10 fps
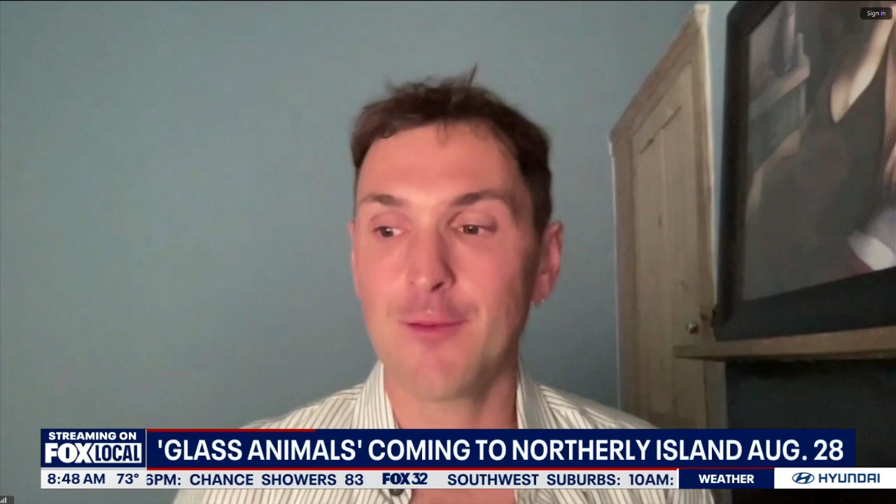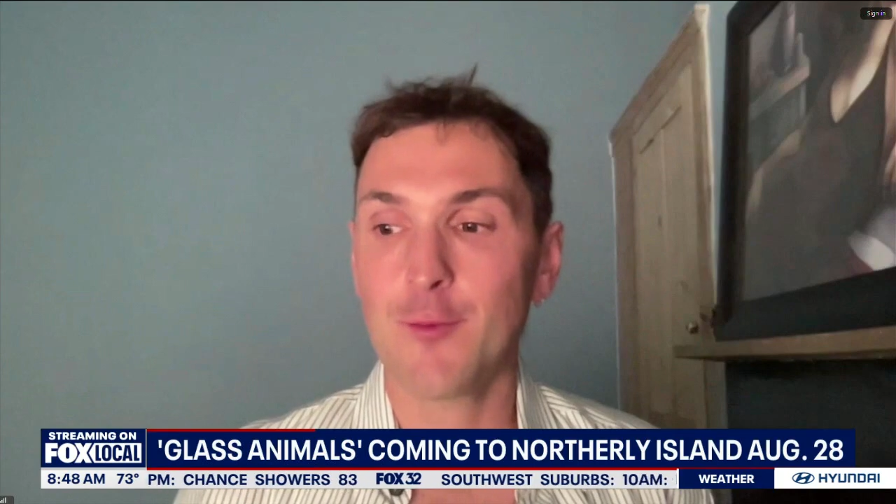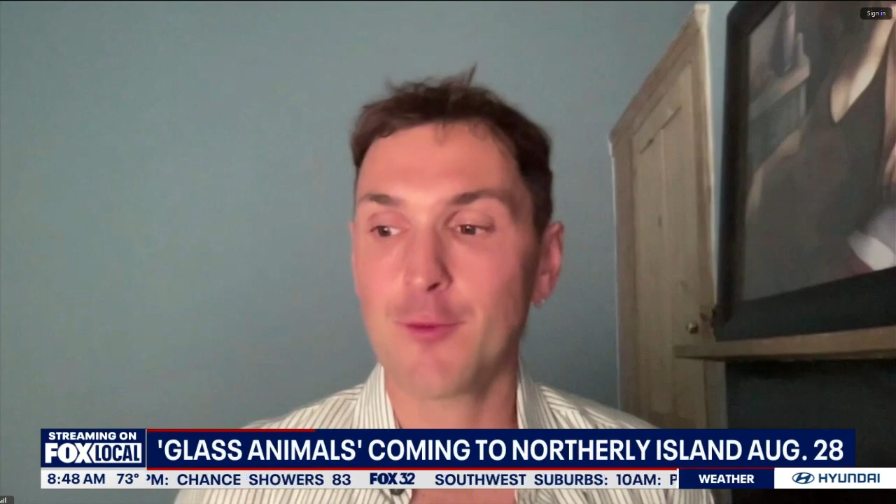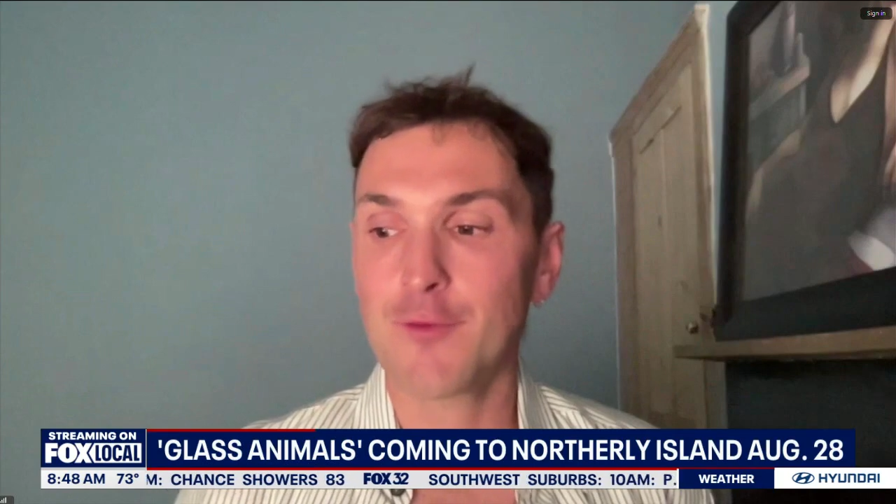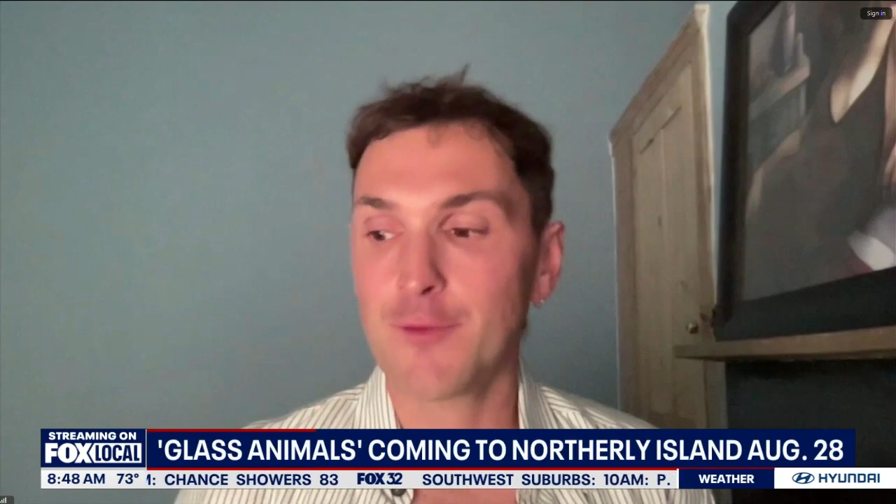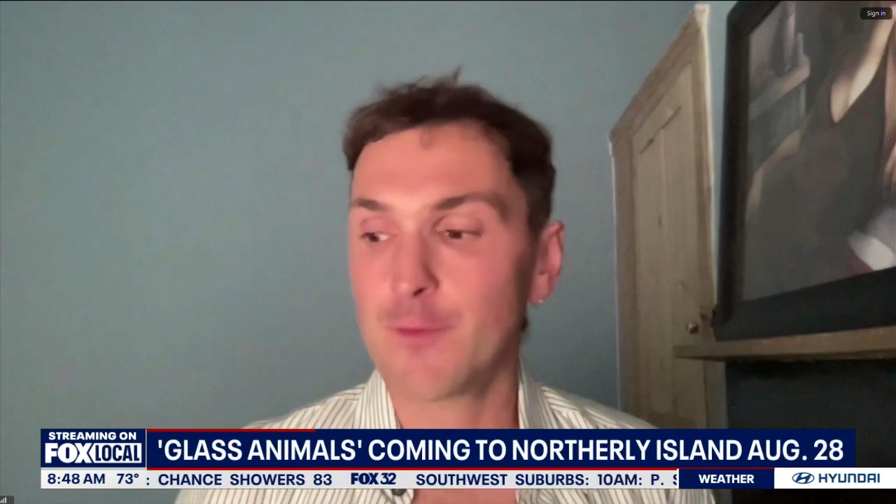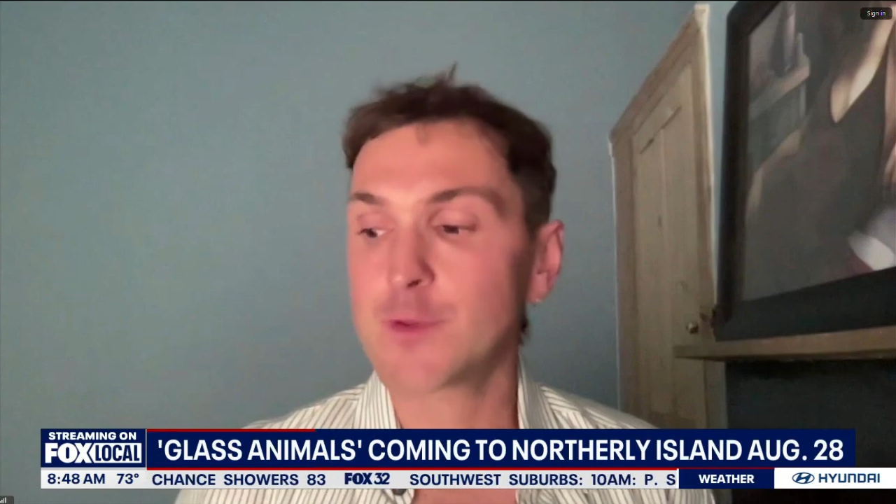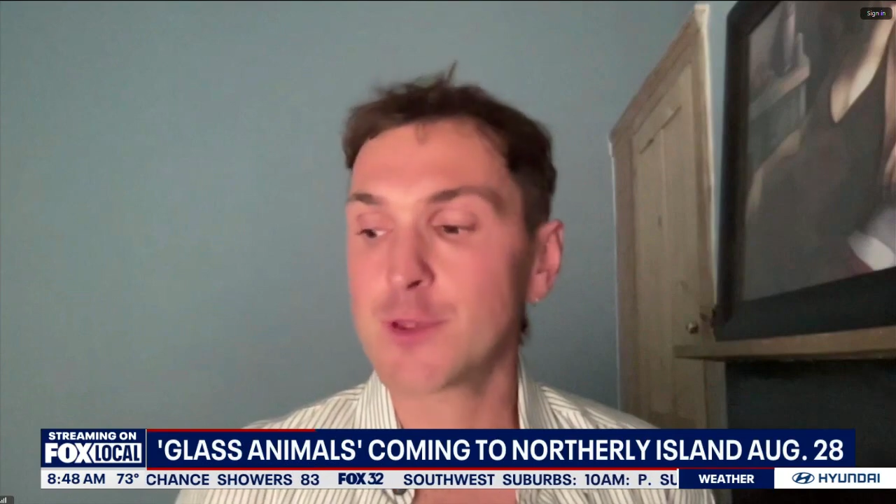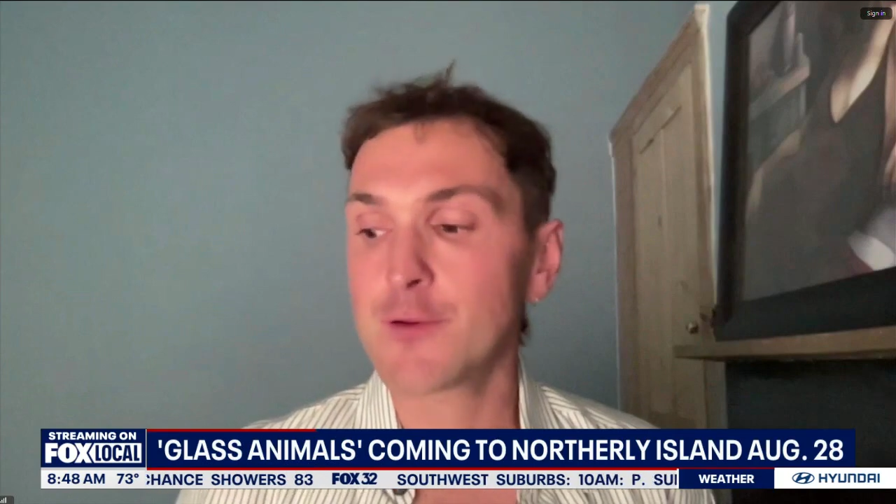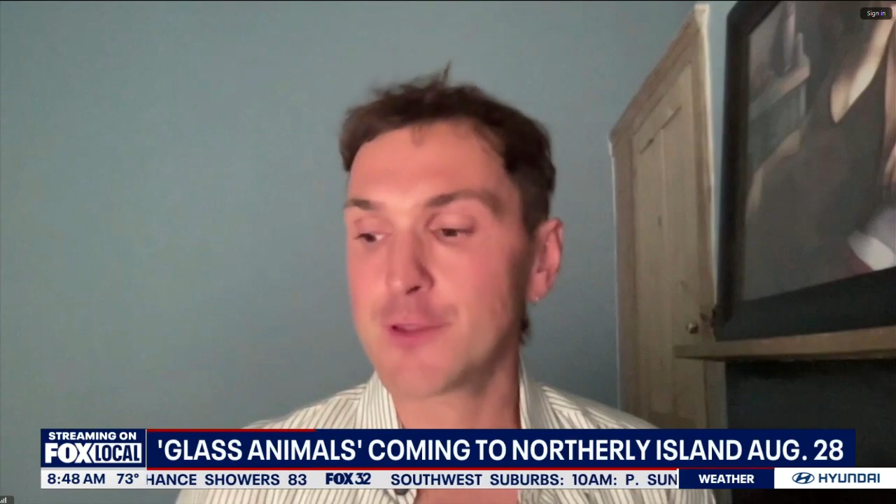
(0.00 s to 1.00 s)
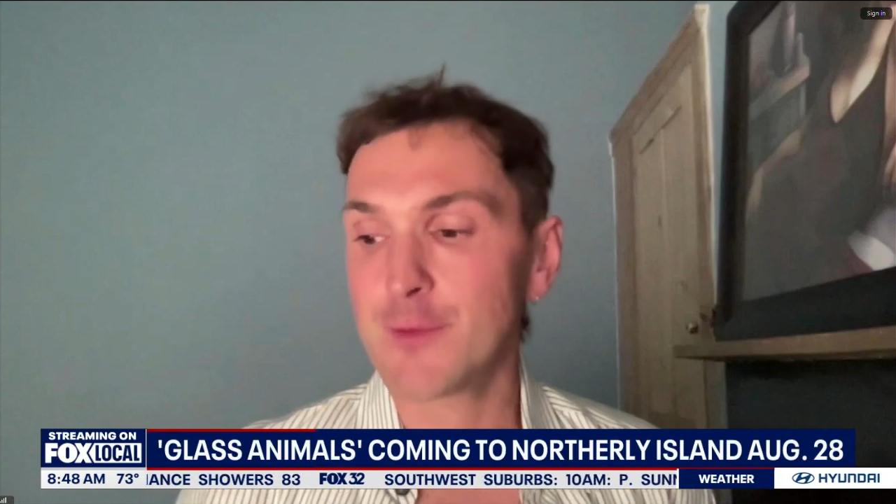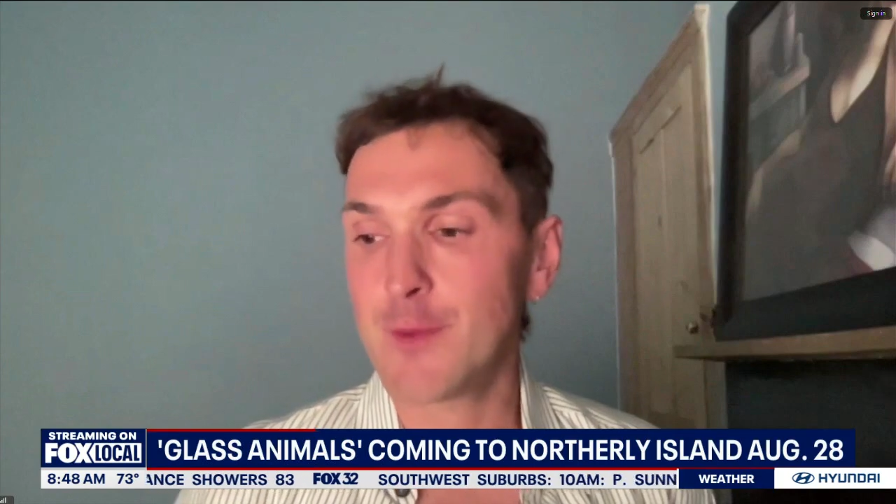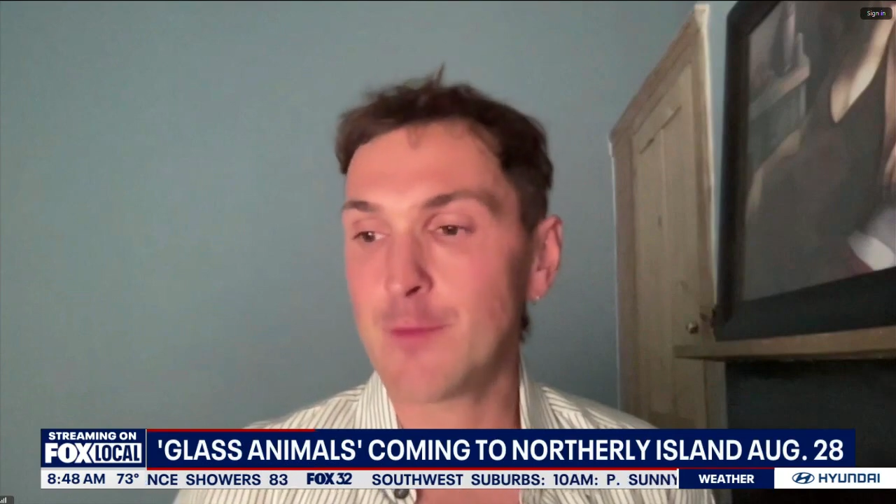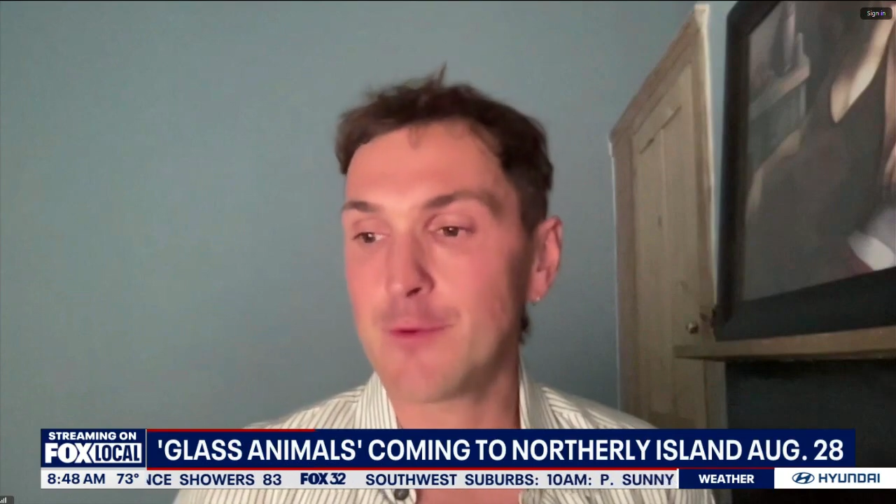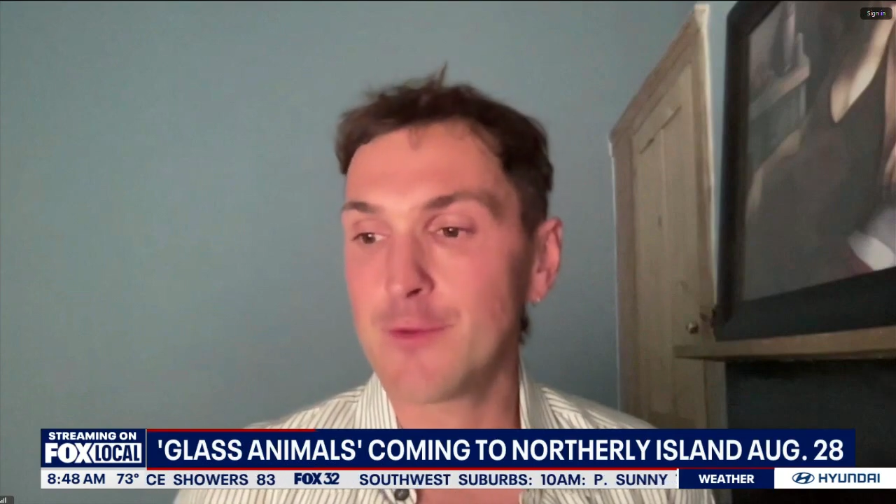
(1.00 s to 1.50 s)
all of the songs that
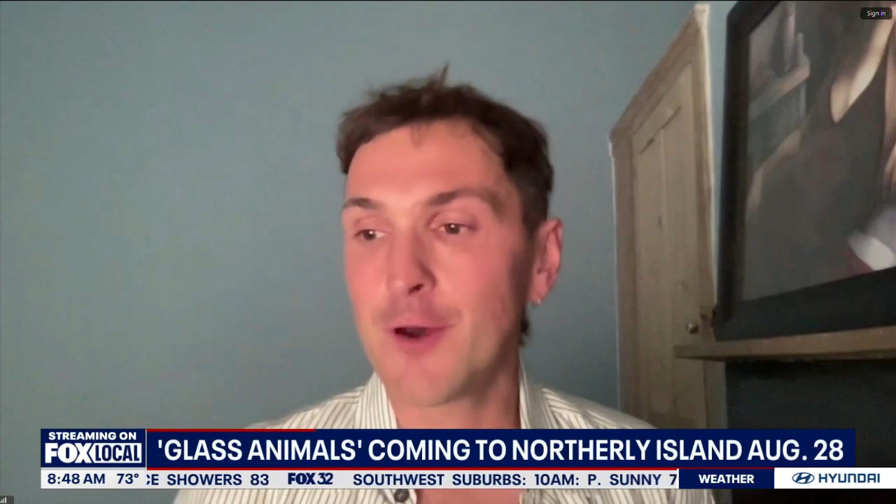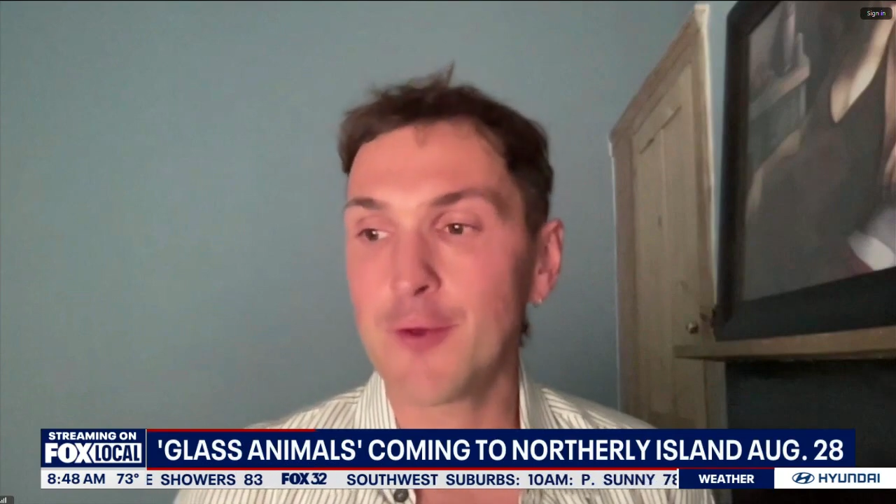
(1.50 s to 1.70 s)
people know